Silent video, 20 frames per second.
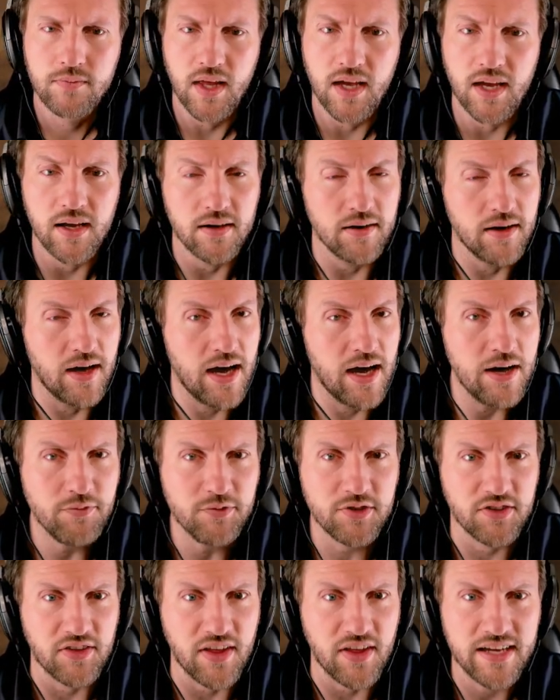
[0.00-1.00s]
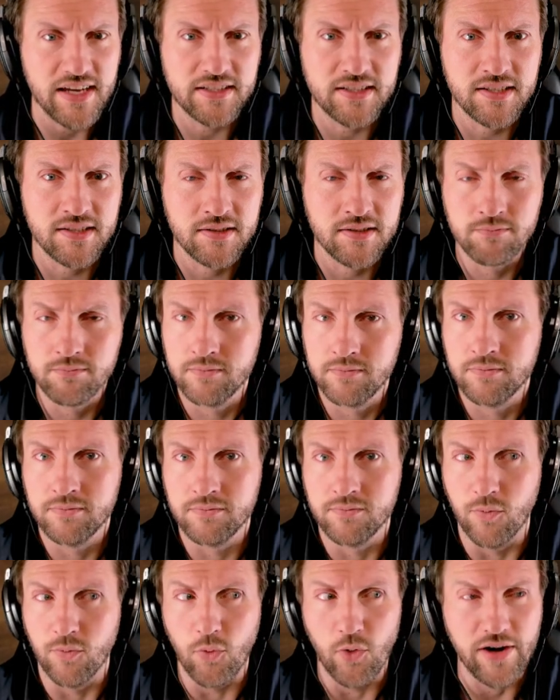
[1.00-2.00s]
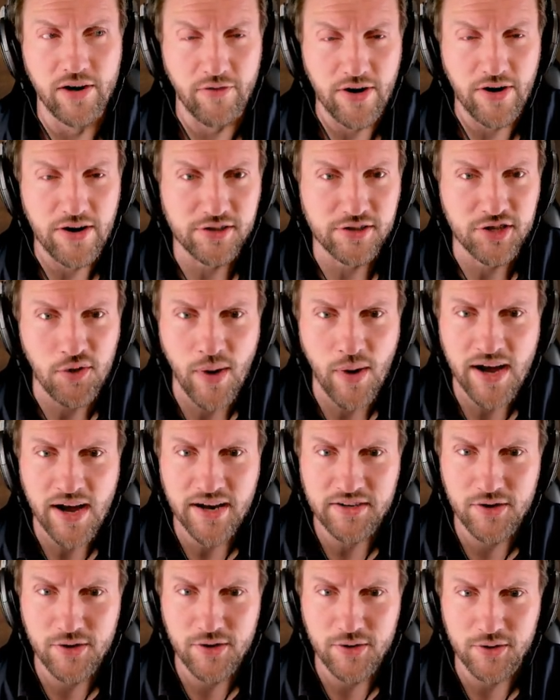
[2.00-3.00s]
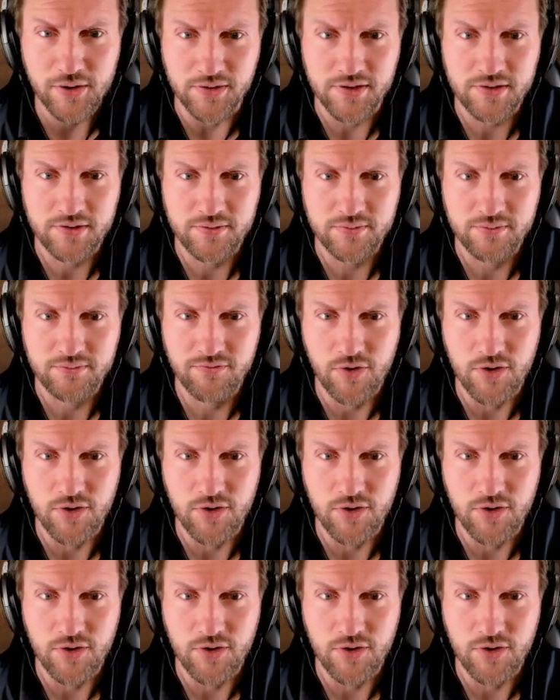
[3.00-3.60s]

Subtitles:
And after that, we're into our notes.